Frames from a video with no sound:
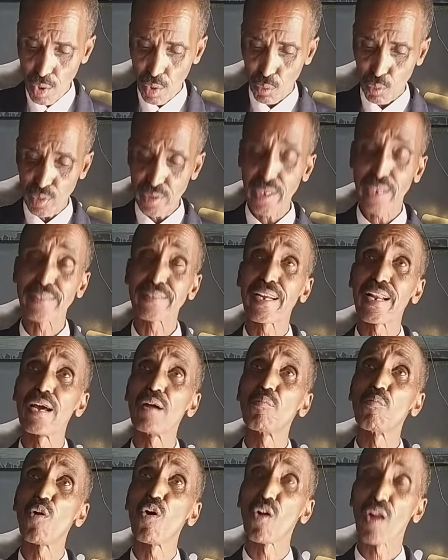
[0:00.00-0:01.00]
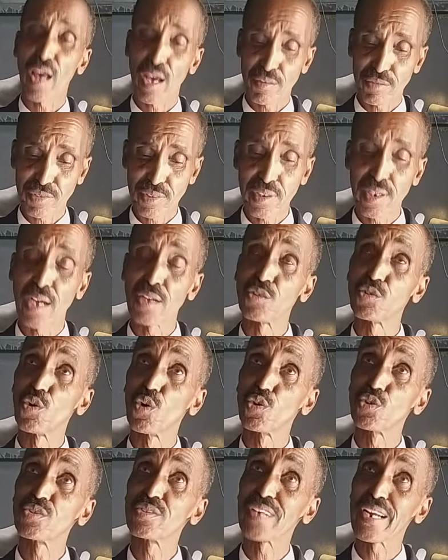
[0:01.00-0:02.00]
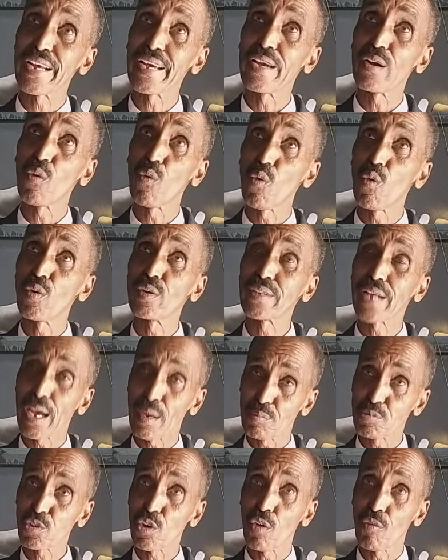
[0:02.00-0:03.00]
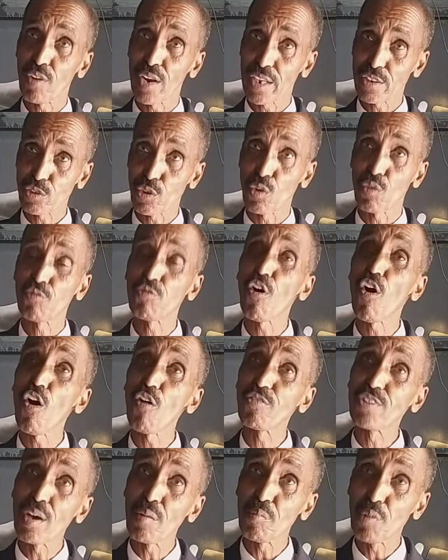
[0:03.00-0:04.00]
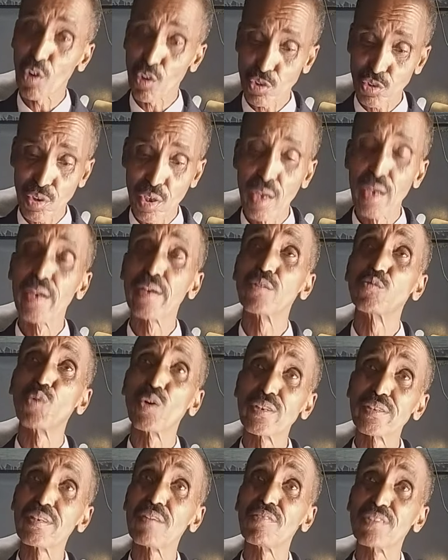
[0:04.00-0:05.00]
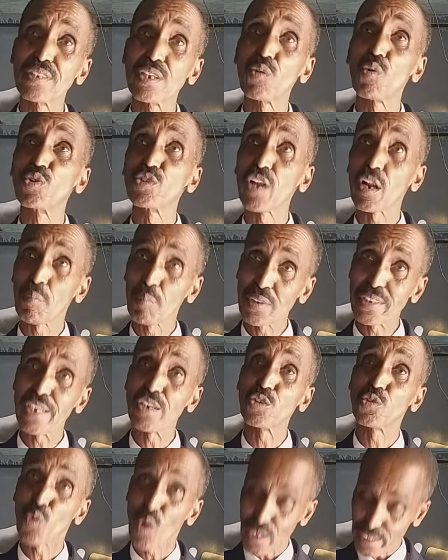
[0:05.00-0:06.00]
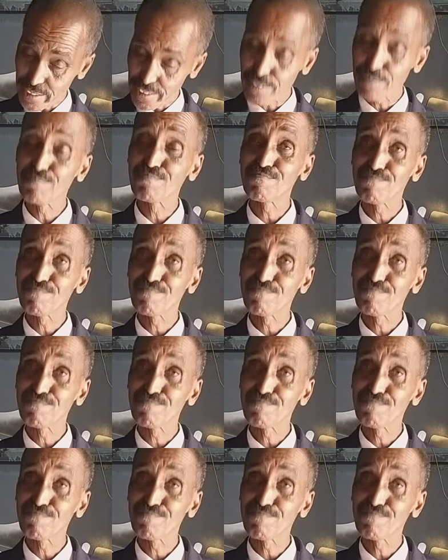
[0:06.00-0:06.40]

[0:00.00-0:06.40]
which has claimed more lives than those three types of election. Four of them, because 2017 was repeated twice.